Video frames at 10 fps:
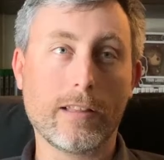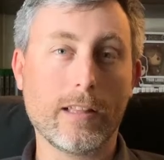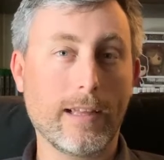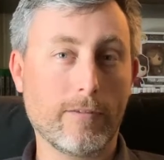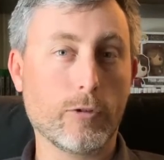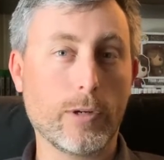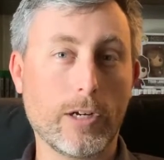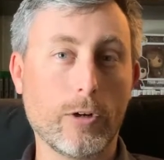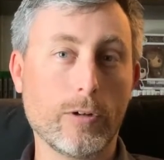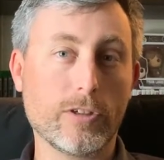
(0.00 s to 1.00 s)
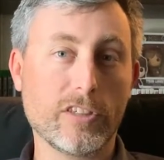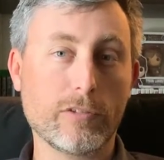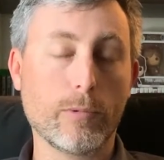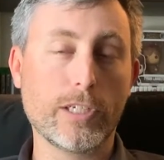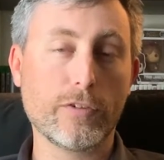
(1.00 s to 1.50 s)
left trigger to
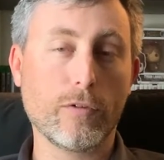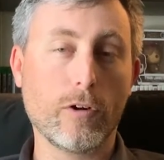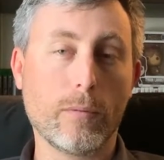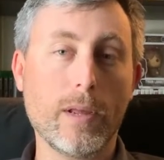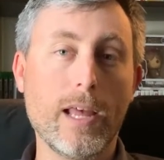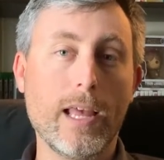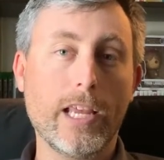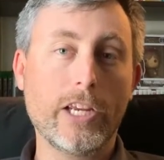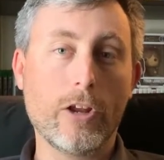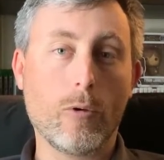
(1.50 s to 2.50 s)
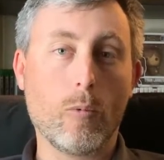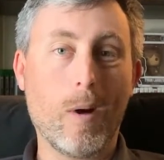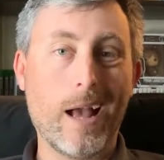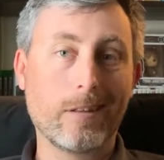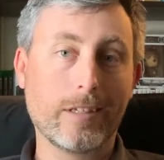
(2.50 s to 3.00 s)
switch from,
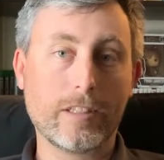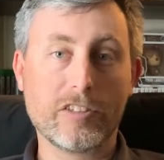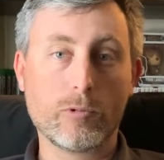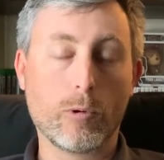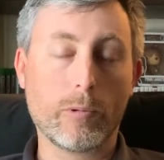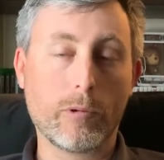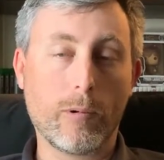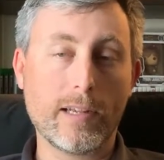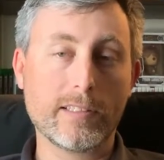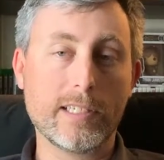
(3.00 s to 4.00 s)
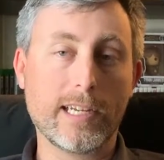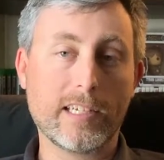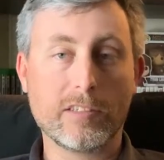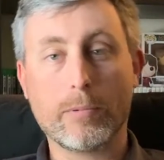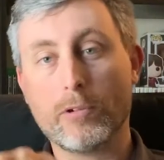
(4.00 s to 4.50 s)
waggling the sword with the right stick
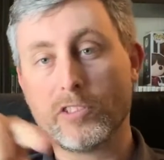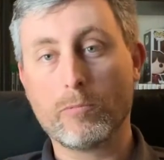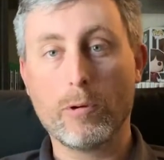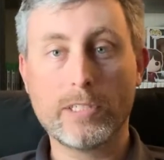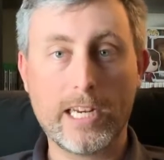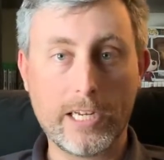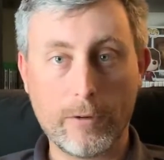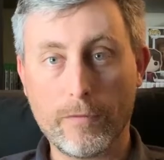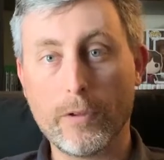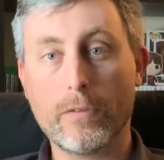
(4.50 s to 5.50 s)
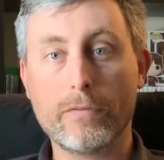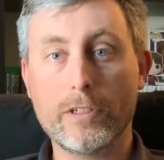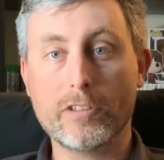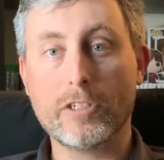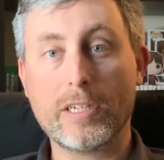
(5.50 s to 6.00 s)
as opposed to rotating your field of
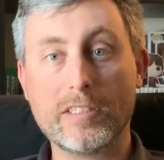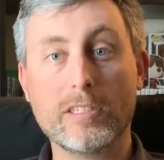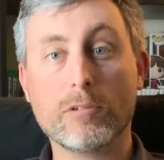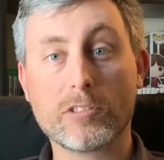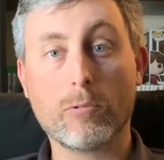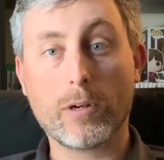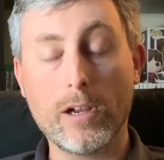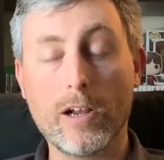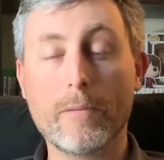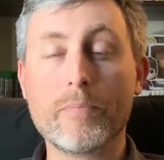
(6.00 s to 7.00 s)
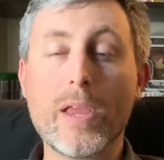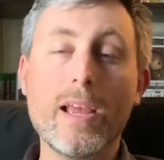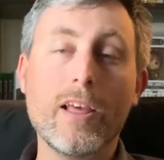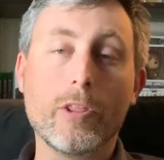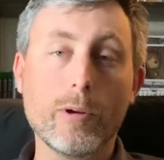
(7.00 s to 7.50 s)
view so you can see what's going on.
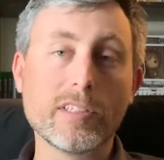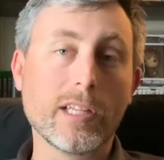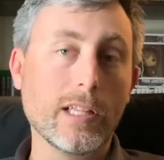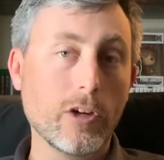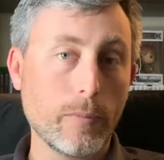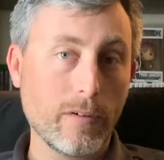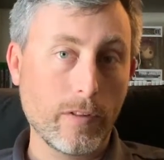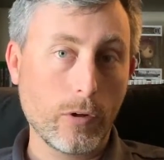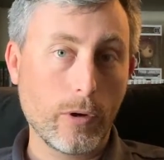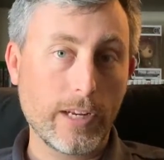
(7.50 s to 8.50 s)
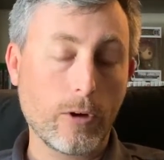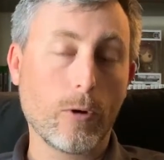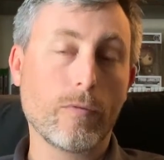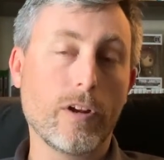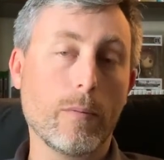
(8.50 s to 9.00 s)
There is a little bit of a learning
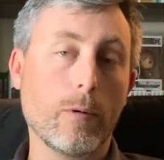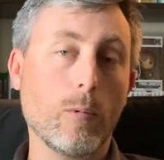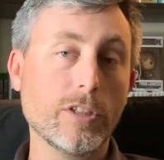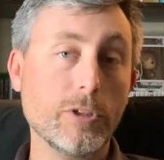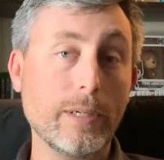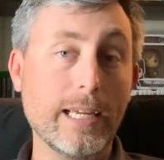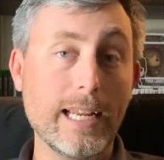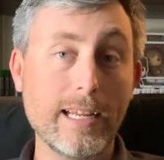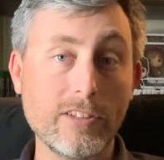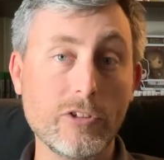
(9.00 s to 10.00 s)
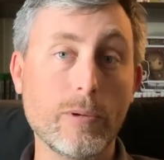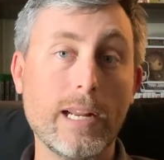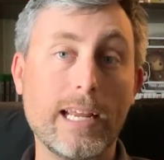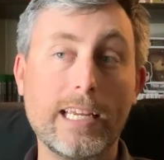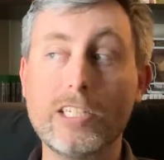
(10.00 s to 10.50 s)
curve there, but once you get into it
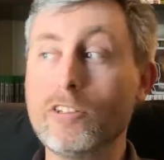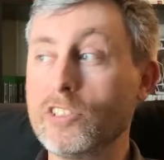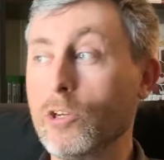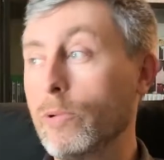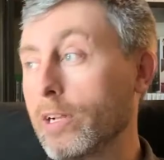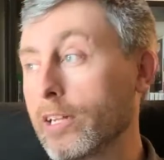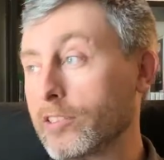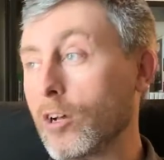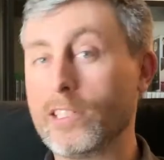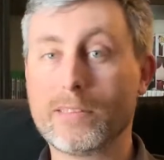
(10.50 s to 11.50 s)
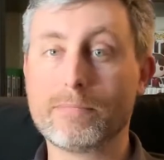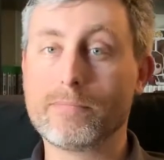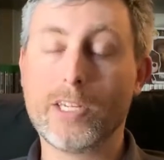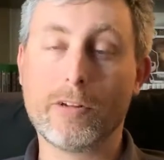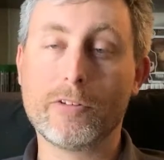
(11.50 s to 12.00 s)
and get used to it, it's awesome.
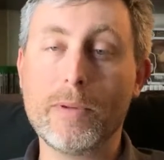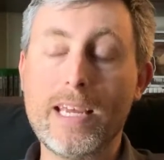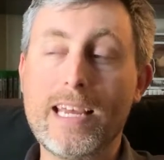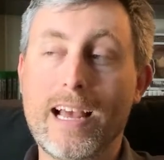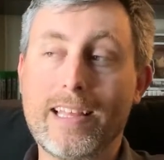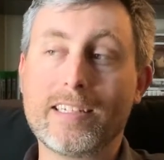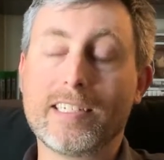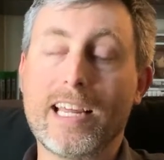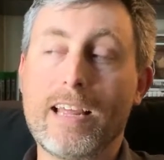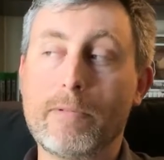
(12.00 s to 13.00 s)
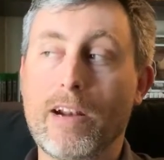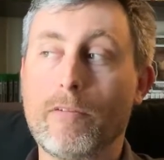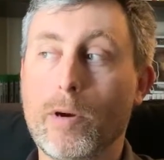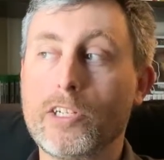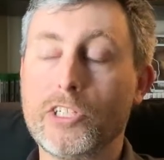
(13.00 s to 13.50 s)
To me, I think it's a game that
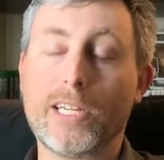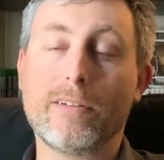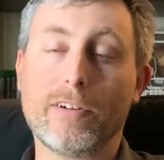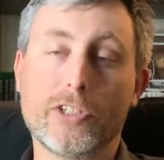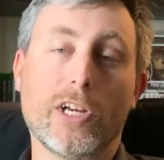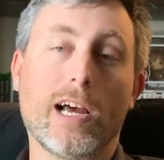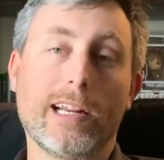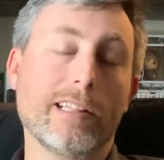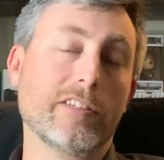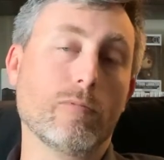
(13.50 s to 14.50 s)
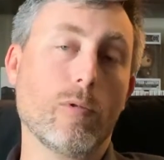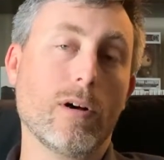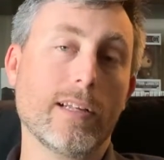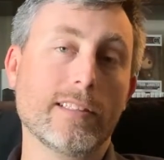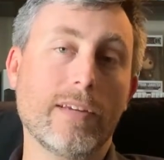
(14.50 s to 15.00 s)
everybody should give a shot at least
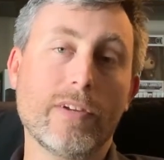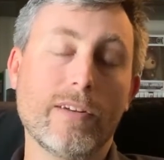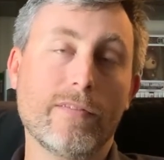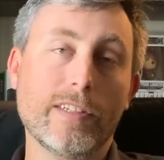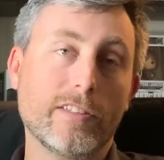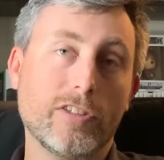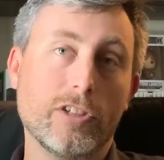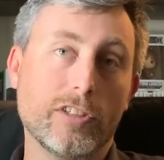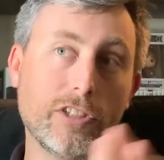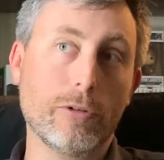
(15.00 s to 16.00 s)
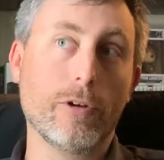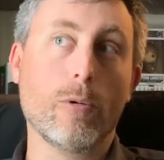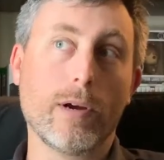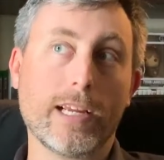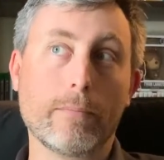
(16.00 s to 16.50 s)
once, even if it's just you
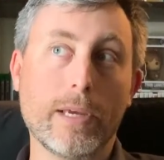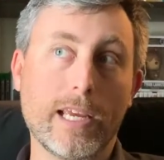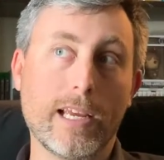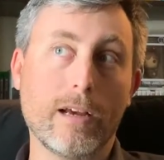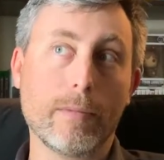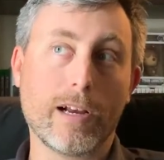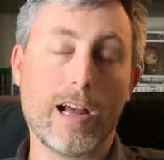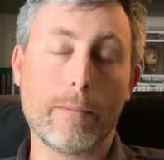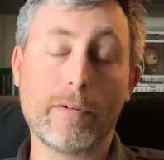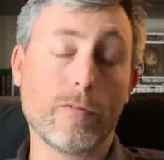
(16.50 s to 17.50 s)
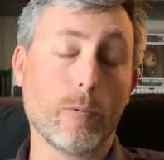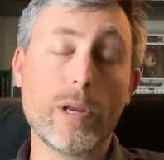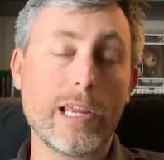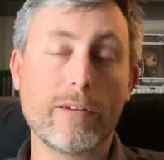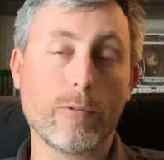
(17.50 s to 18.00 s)
going and picking up a copy for
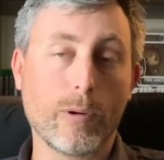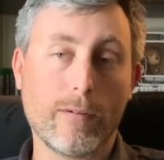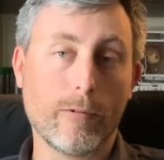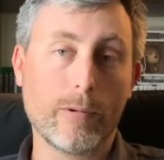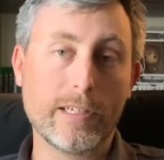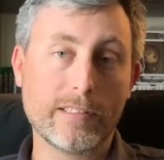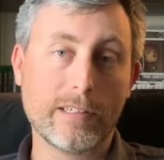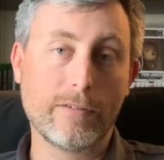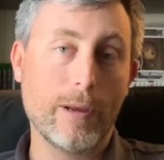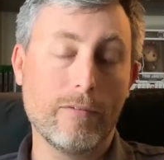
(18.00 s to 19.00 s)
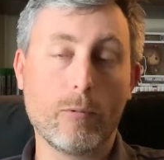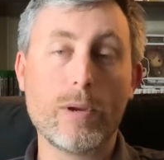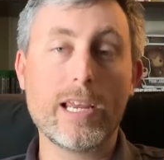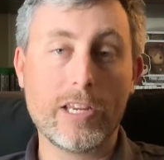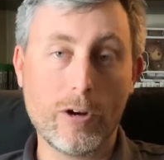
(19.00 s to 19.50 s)
Wii for whatever reason. If you have a
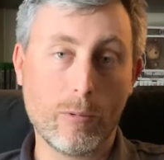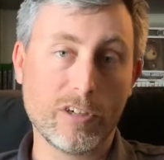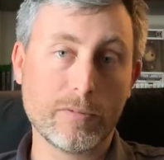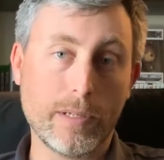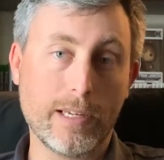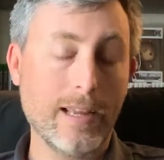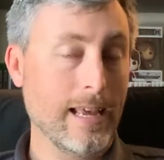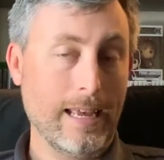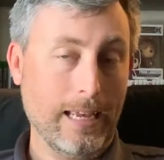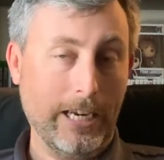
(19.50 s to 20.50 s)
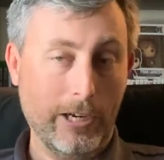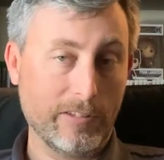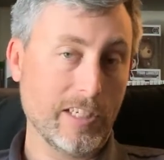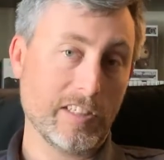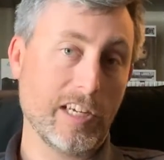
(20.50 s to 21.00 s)
Wii and you don't want to spend
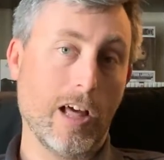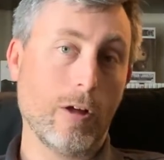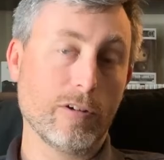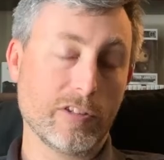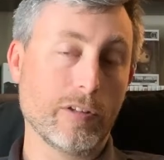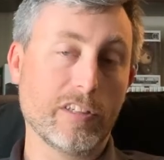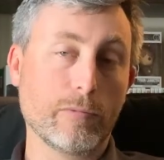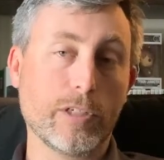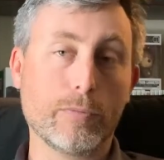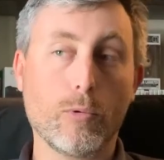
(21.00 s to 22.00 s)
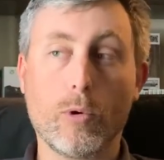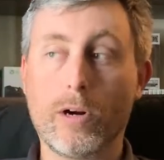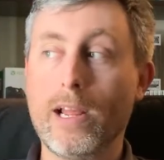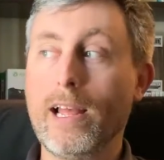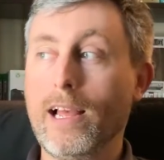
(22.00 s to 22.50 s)
$60 on the Switch port,